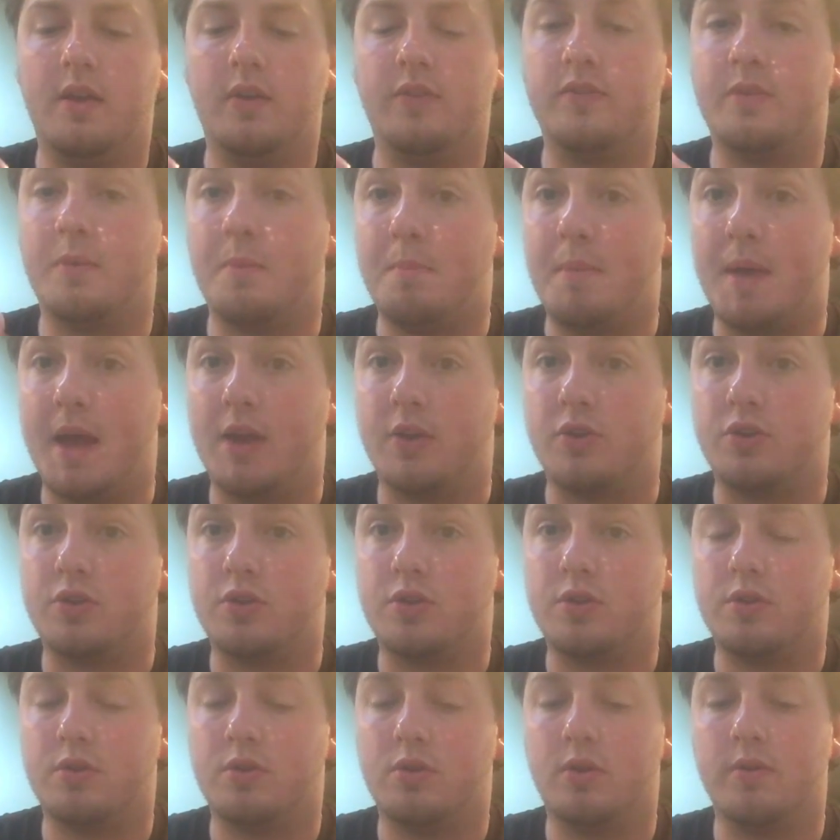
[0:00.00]
some
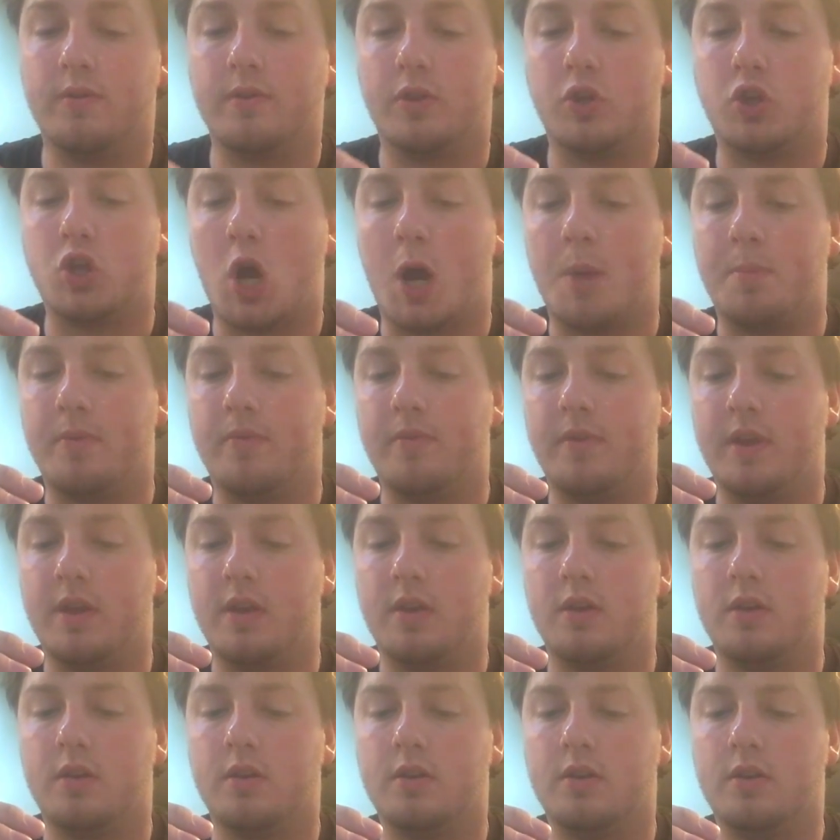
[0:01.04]
mesh over the top of
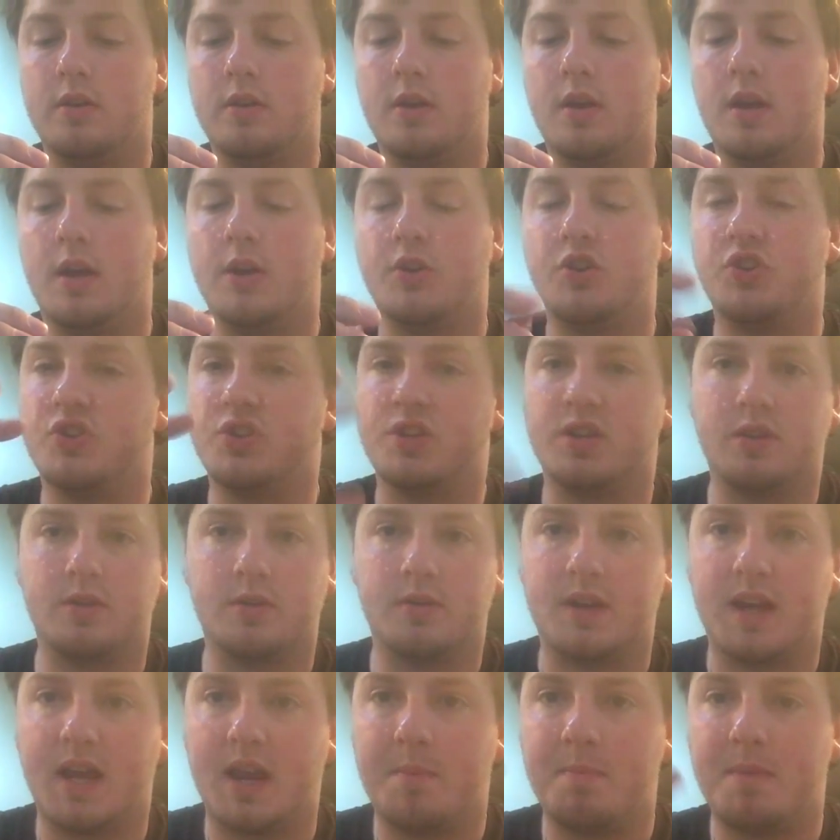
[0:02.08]
it, just
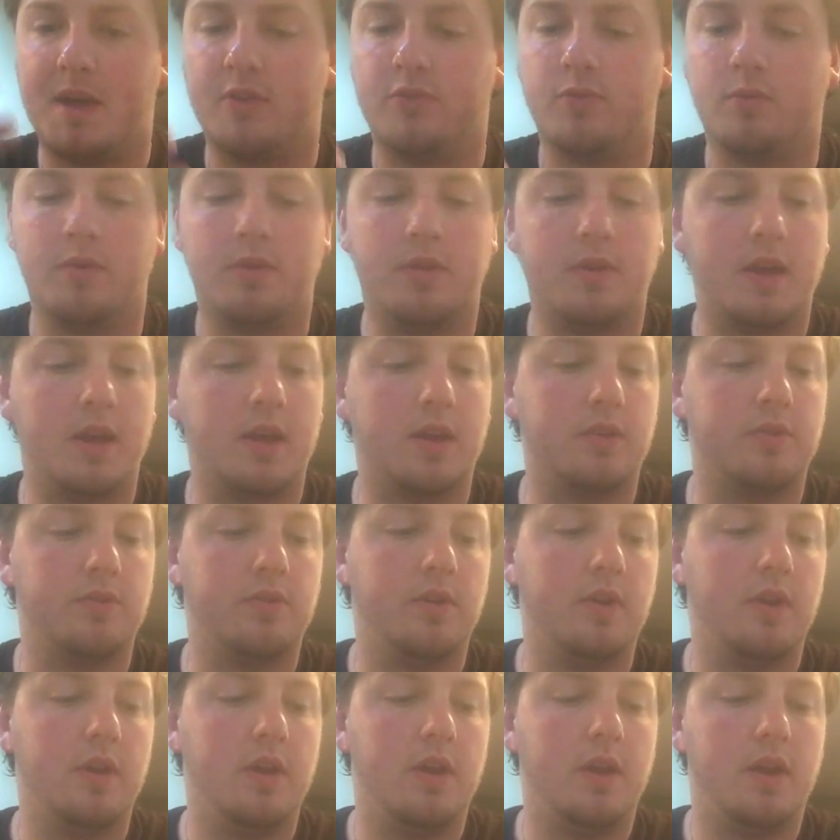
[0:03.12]
to kind of mess with things.